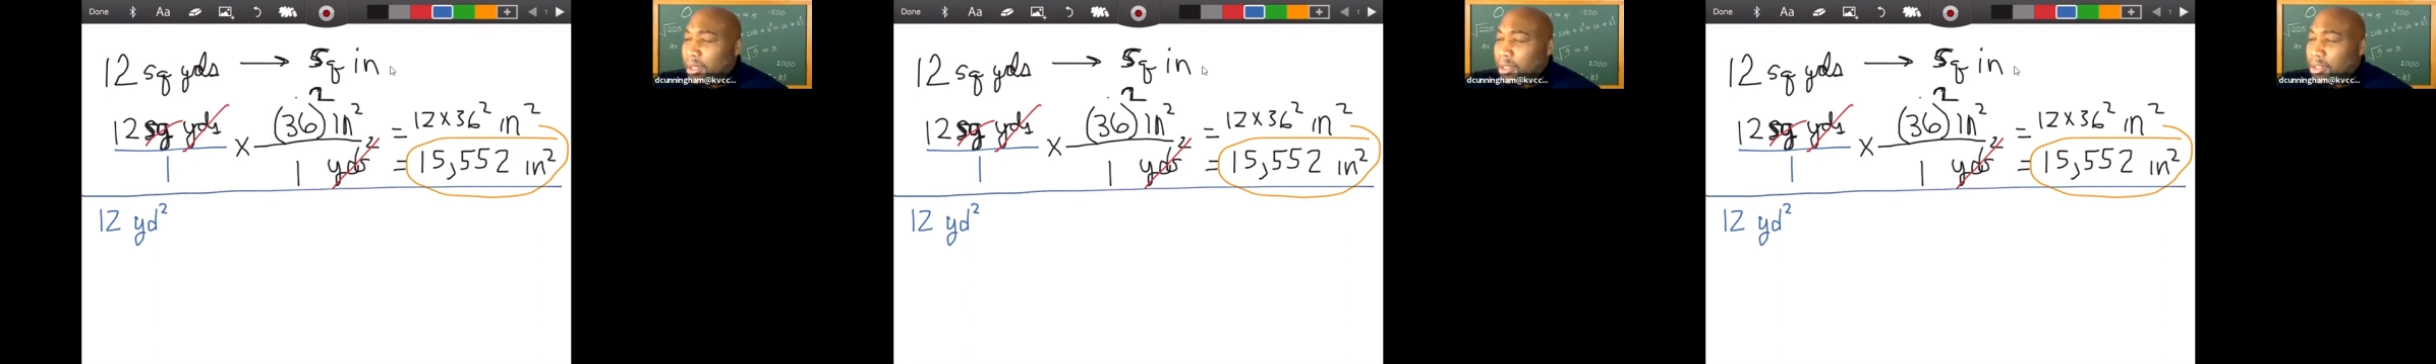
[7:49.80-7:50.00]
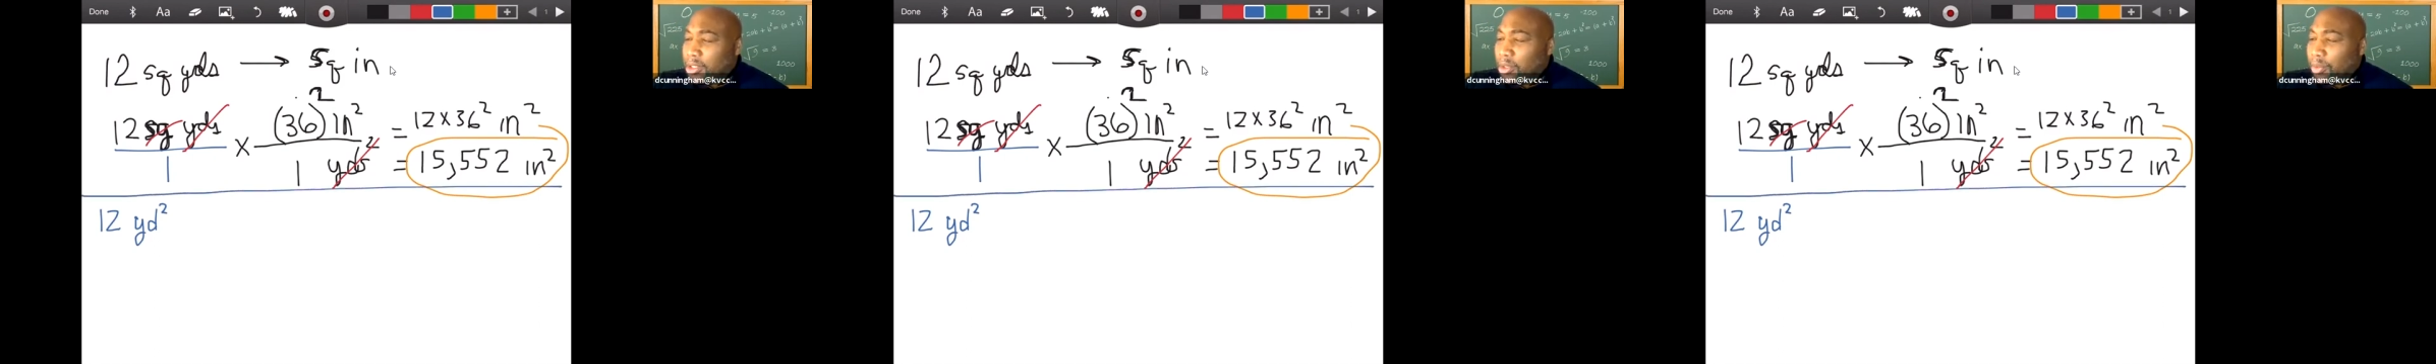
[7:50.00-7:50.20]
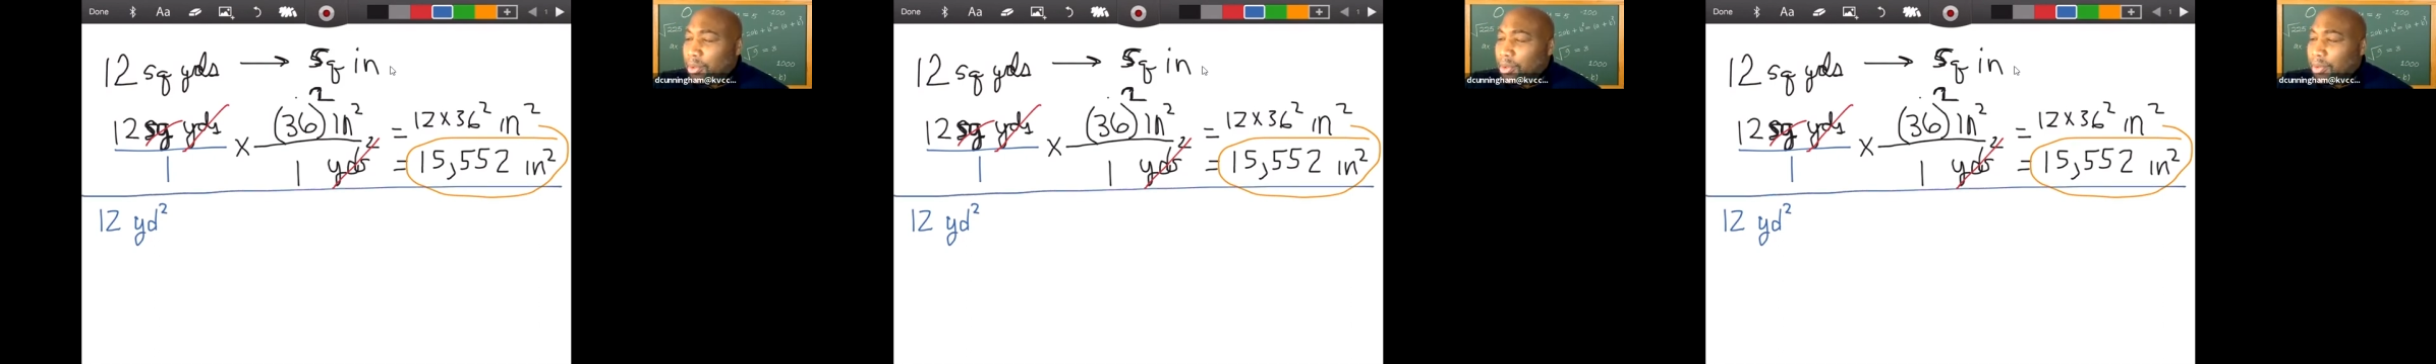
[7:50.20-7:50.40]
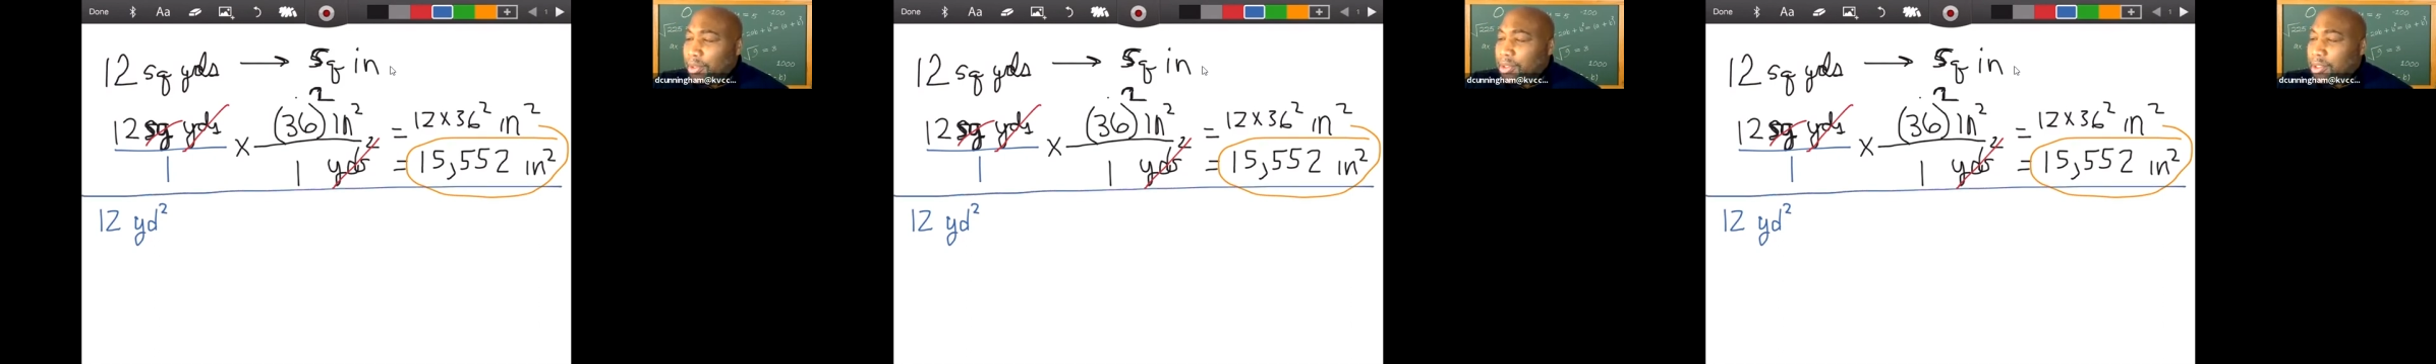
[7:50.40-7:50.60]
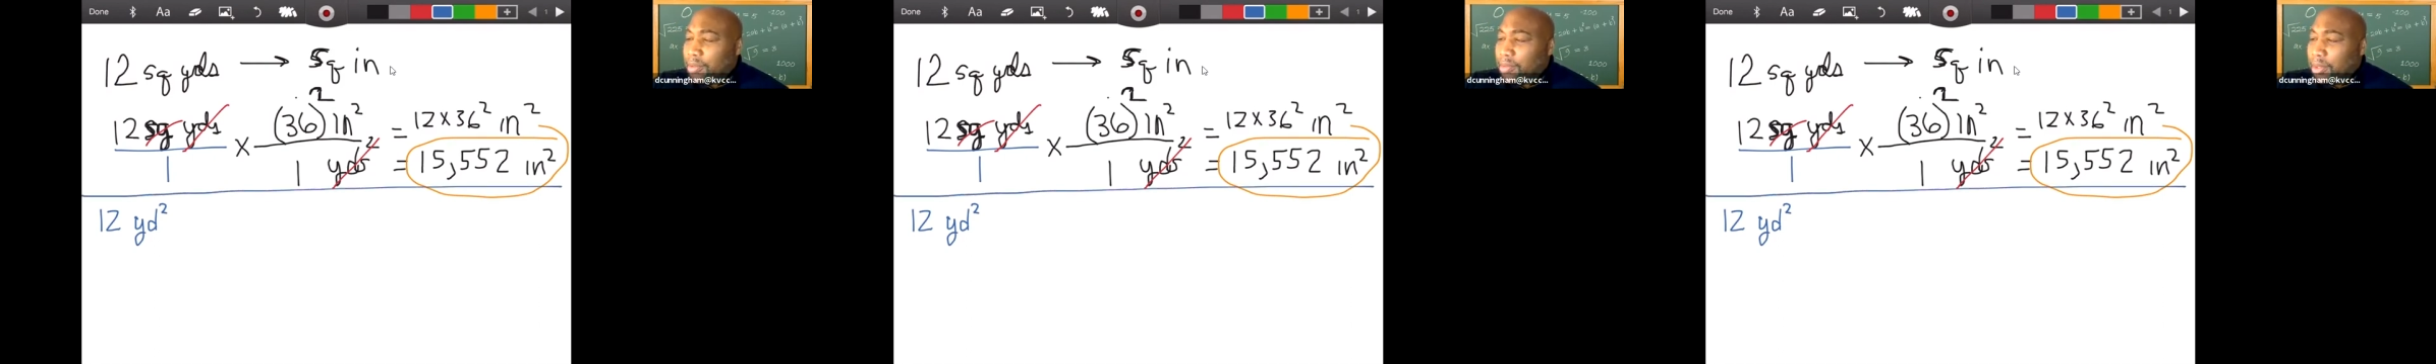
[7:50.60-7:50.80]
So we're
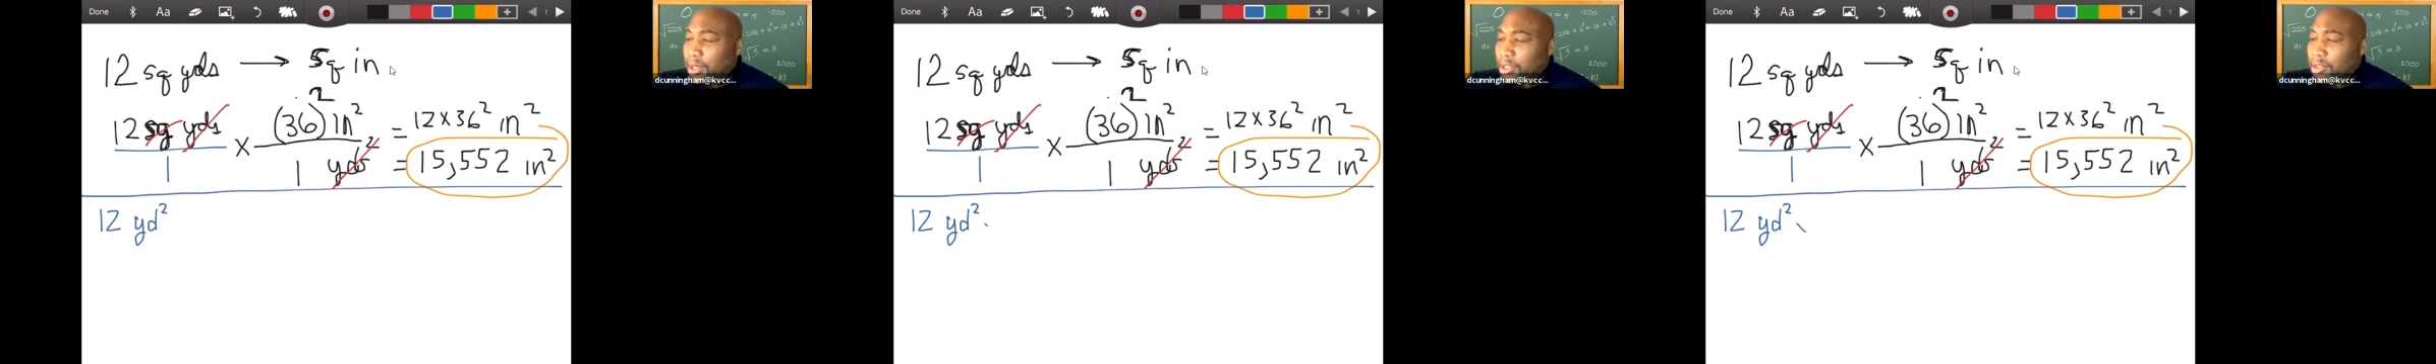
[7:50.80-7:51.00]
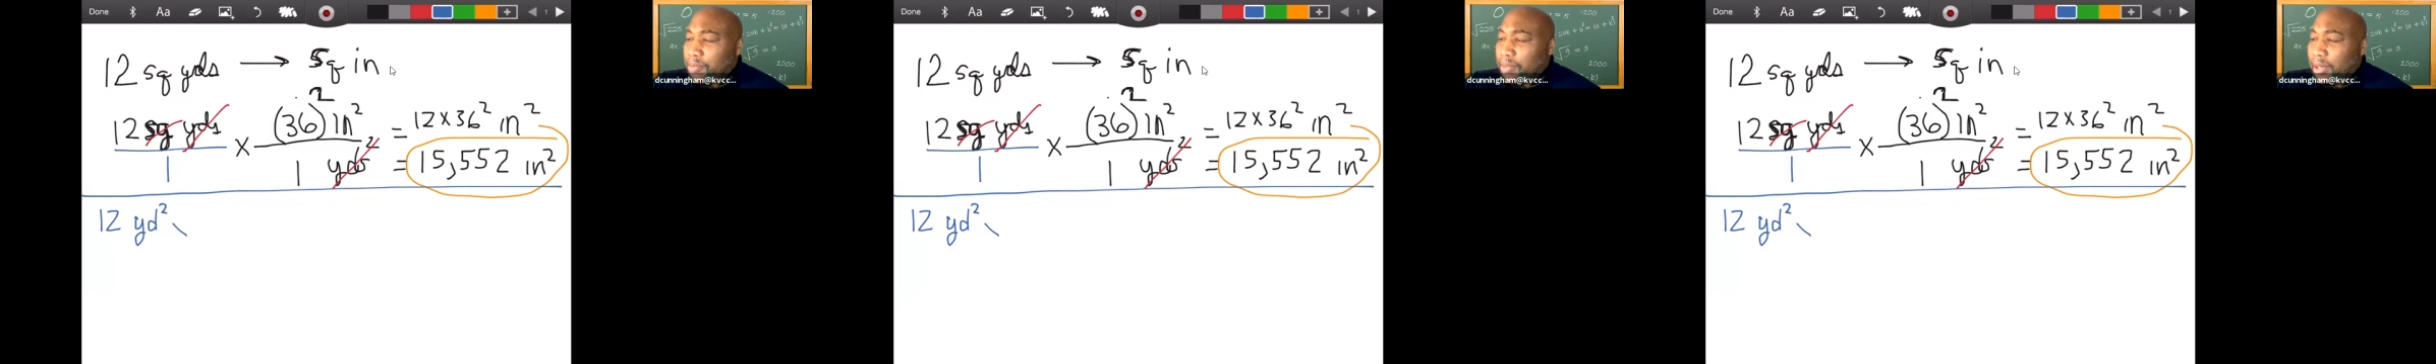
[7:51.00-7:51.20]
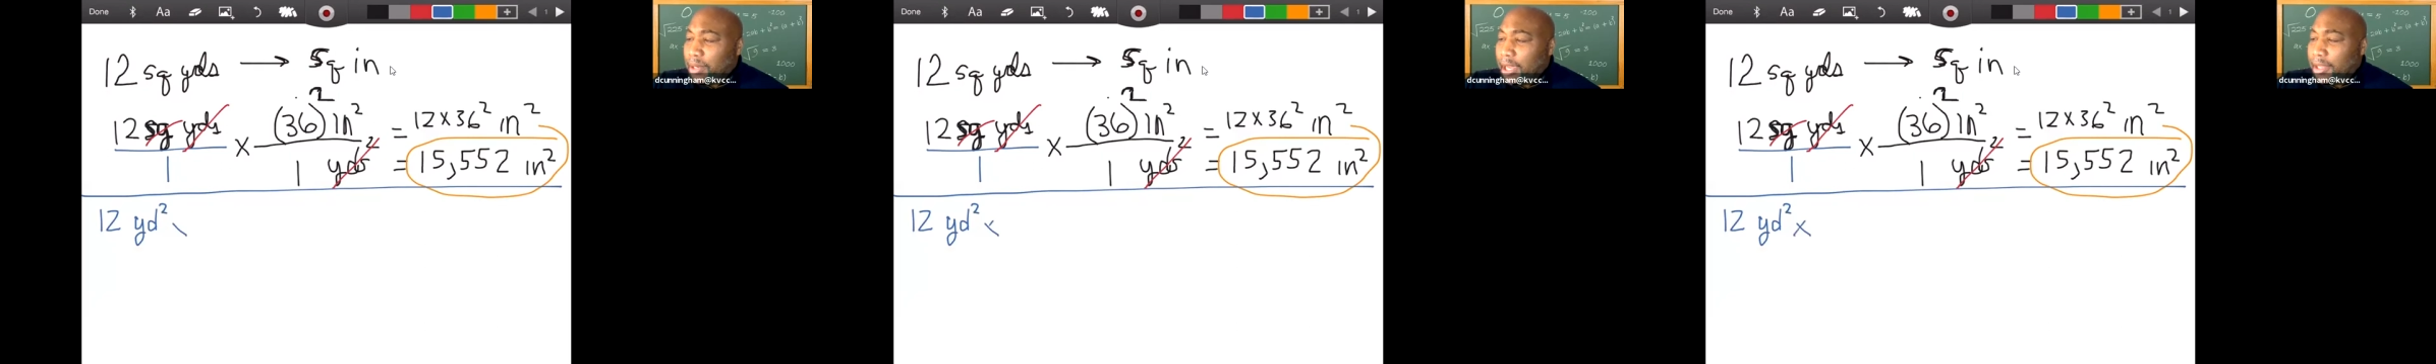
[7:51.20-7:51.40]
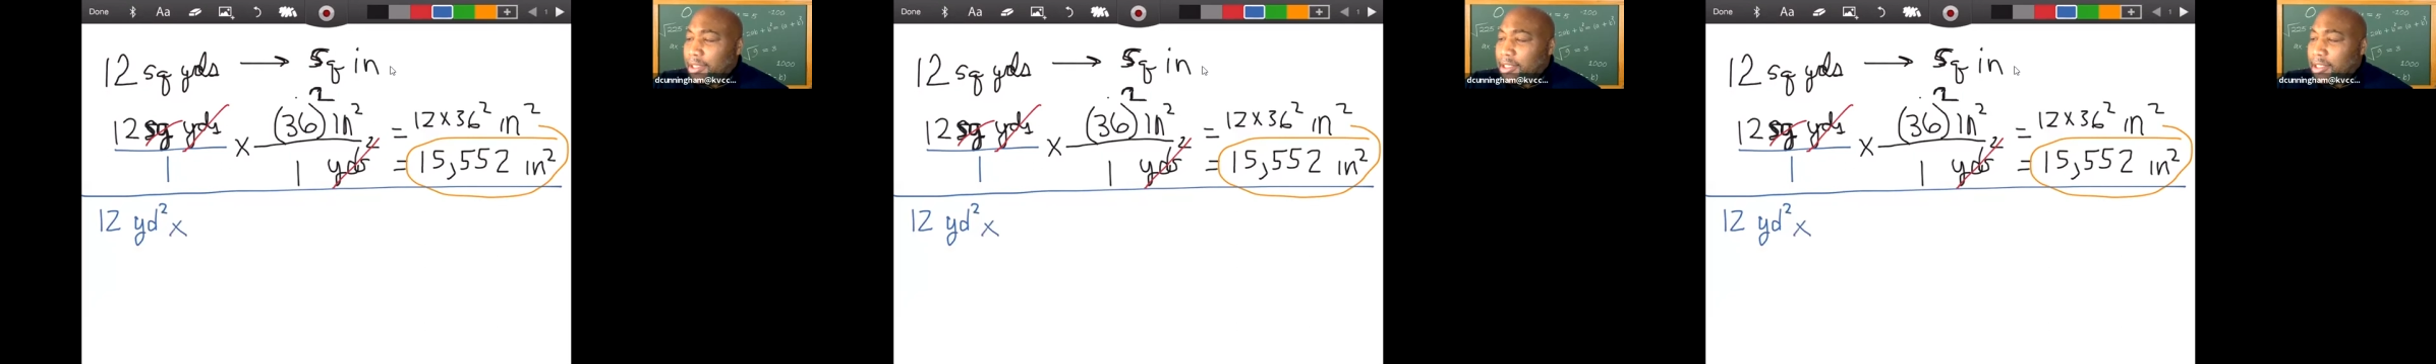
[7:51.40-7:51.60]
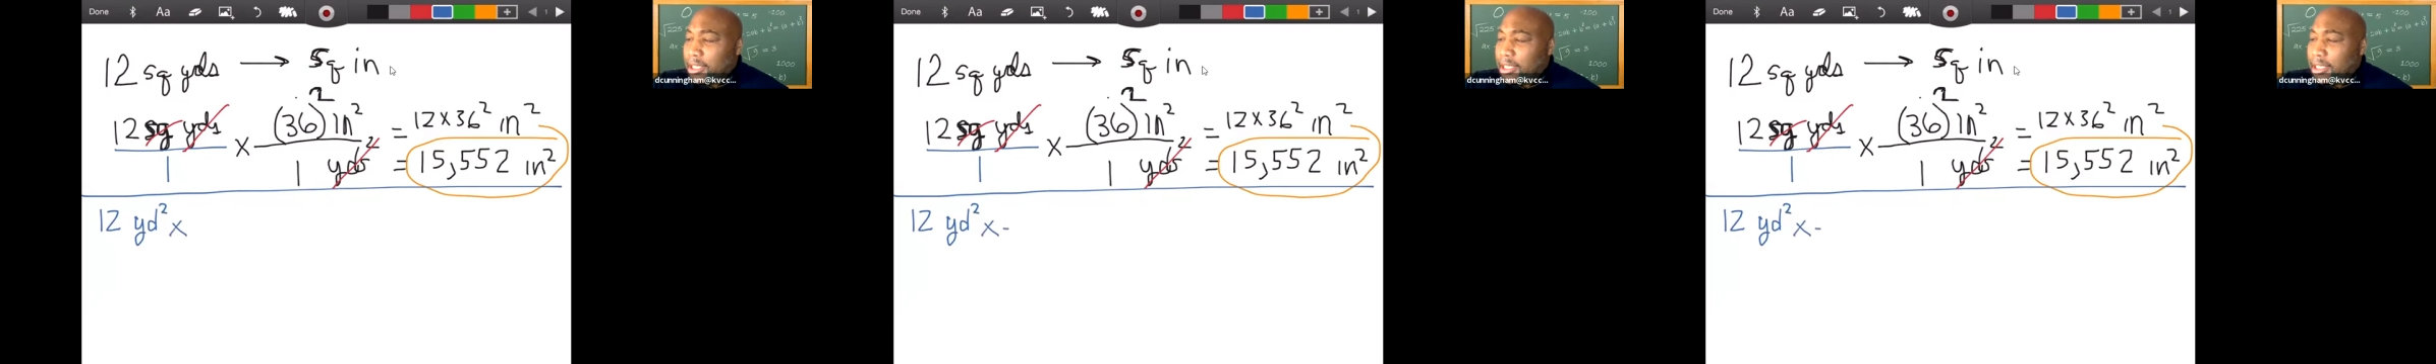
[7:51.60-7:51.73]
going to multiply this.